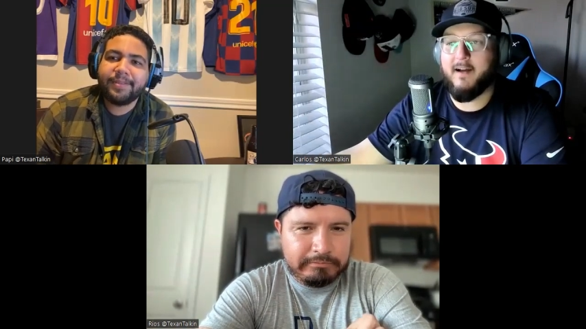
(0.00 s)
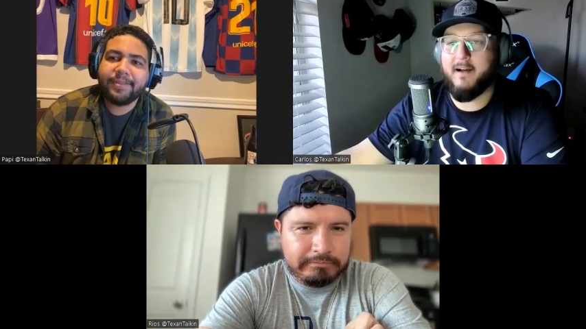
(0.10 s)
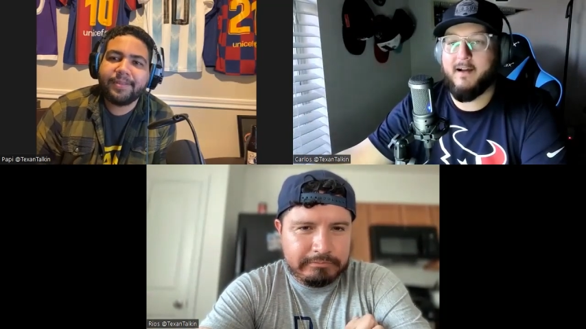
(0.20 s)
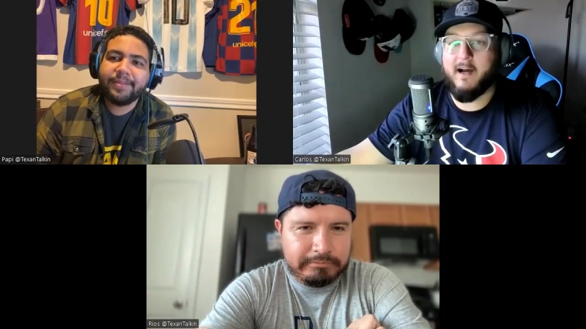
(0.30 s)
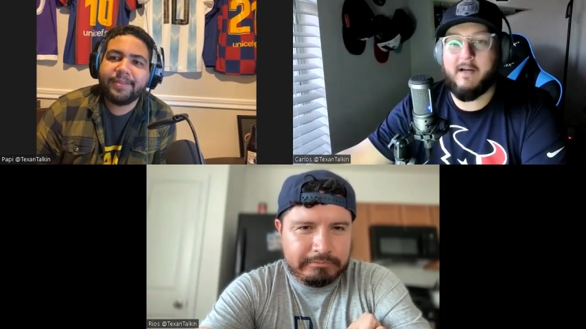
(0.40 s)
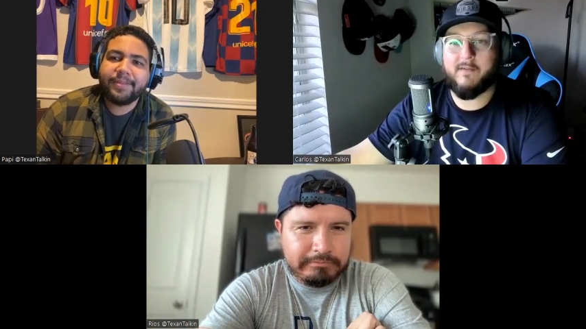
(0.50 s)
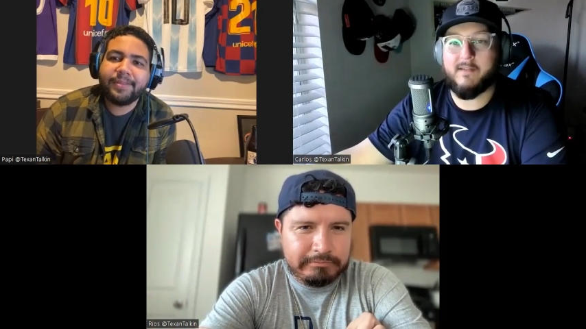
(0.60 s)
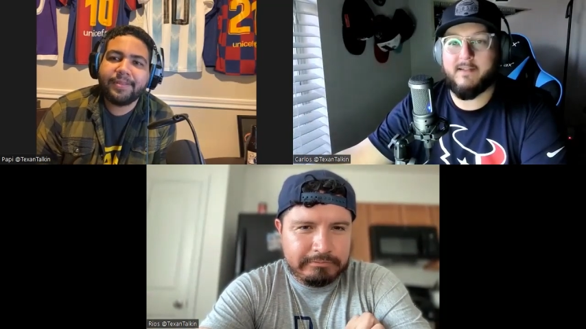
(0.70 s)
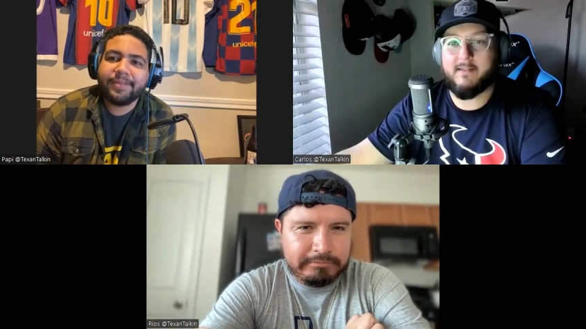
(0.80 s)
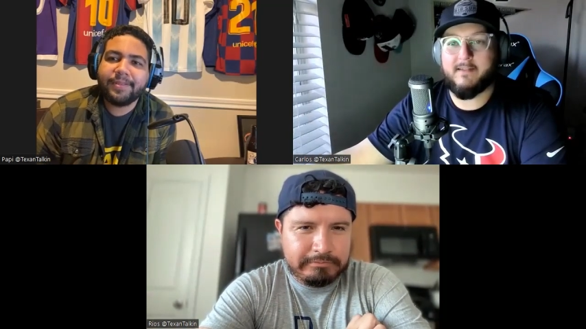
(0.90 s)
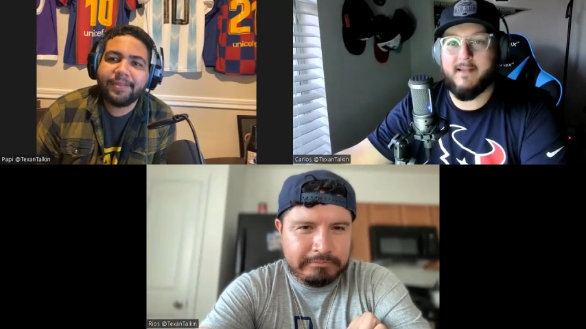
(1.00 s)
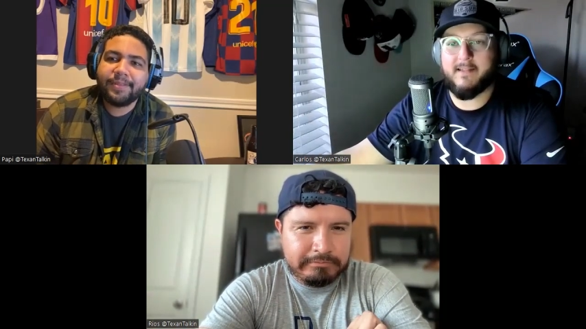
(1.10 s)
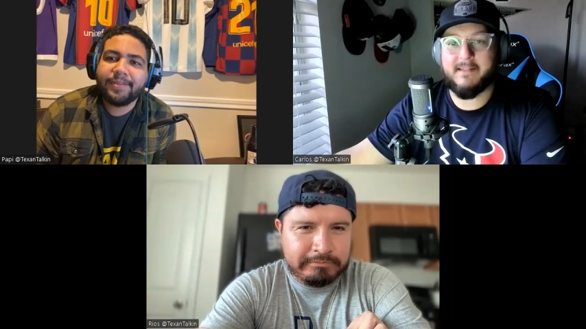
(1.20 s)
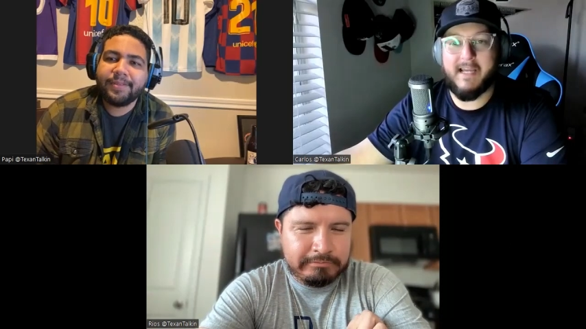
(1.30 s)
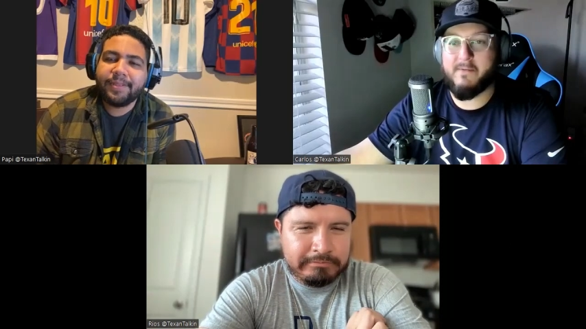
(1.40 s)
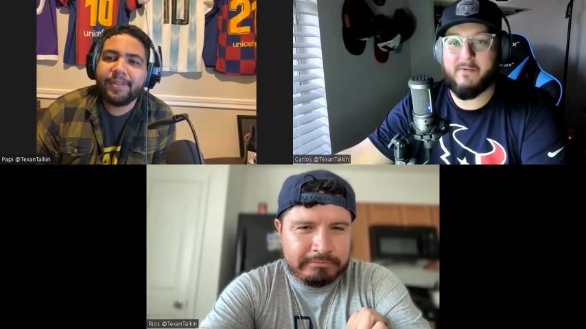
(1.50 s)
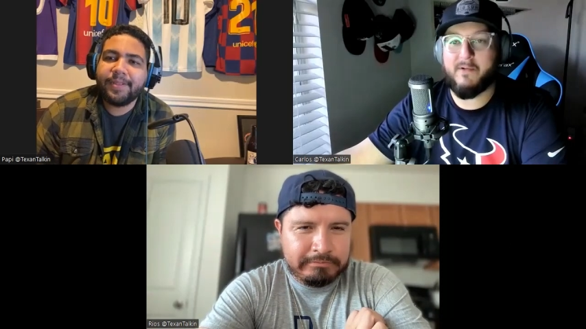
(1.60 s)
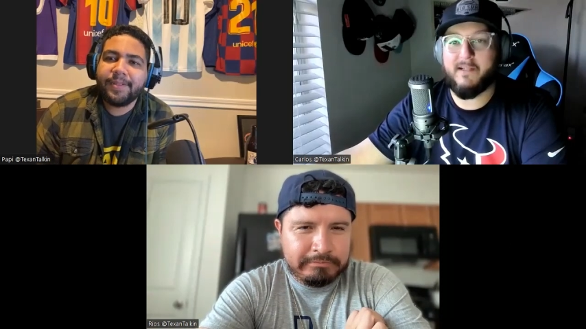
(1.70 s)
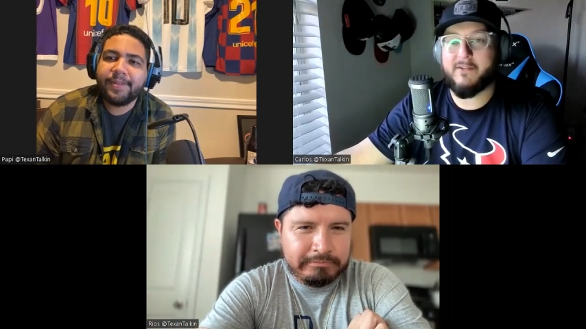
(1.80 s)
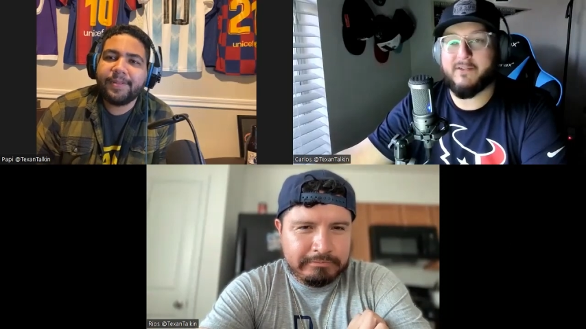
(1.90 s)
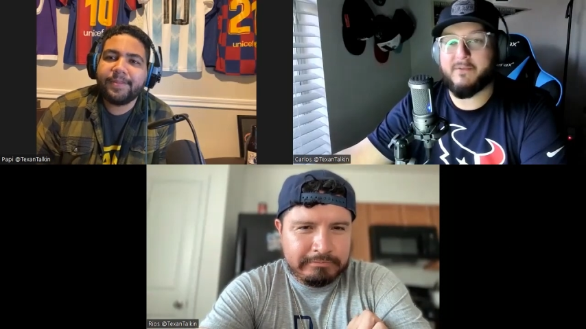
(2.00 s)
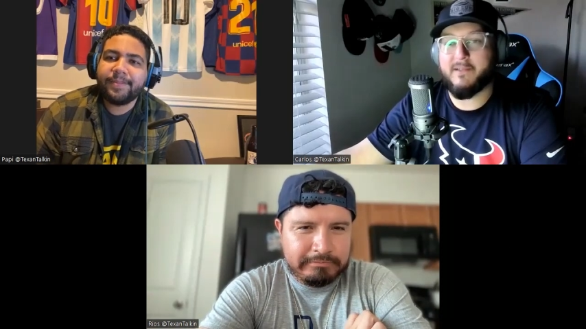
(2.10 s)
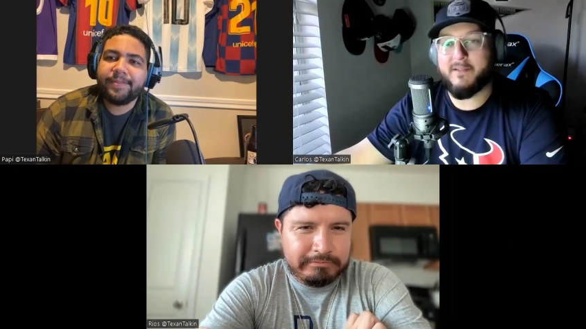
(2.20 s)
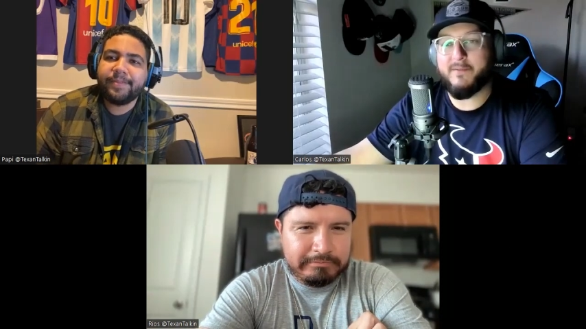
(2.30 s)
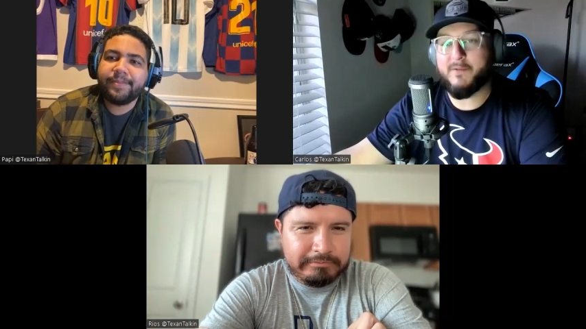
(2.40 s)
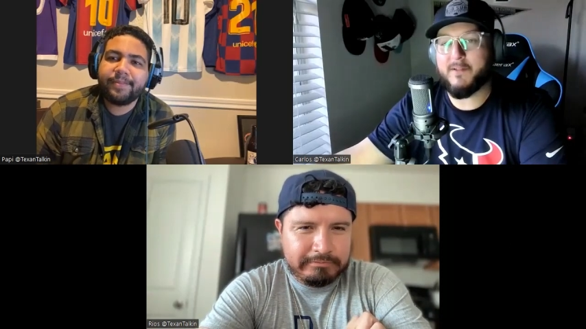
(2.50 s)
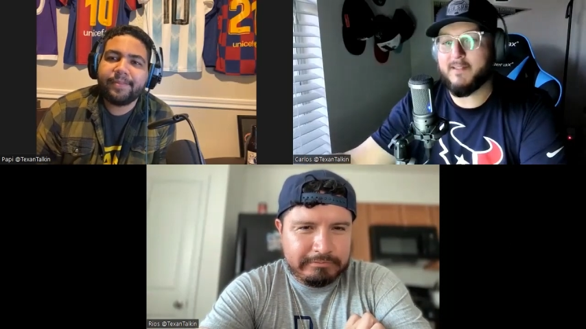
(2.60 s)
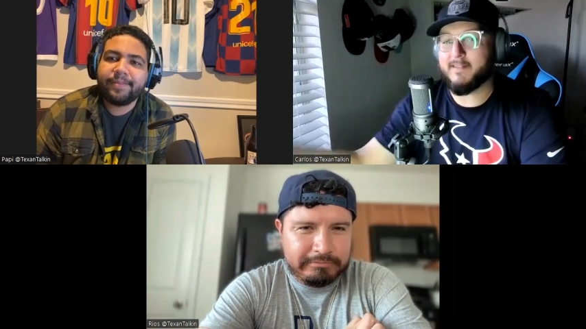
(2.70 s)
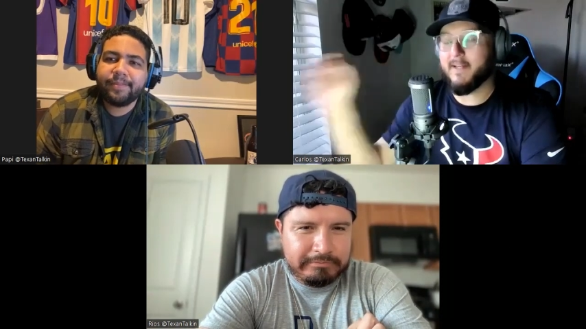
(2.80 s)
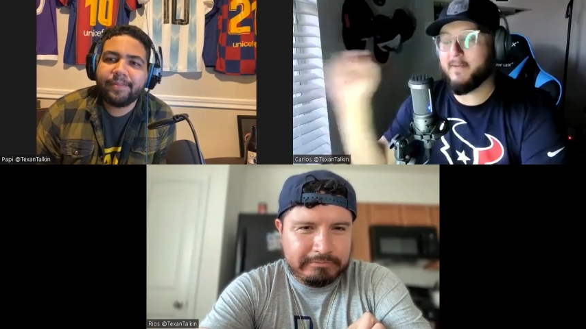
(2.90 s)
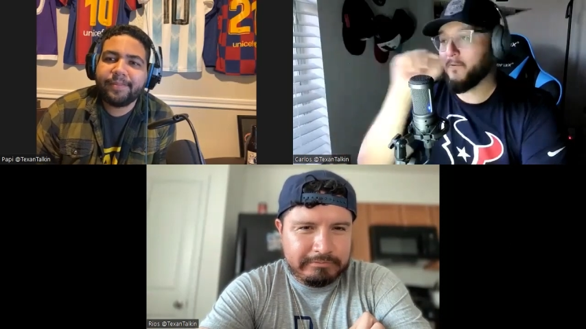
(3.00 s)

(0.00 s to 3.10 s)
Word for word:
Speaker 1: Uh, obviously, at, at, the time, I really couldn't really afford it,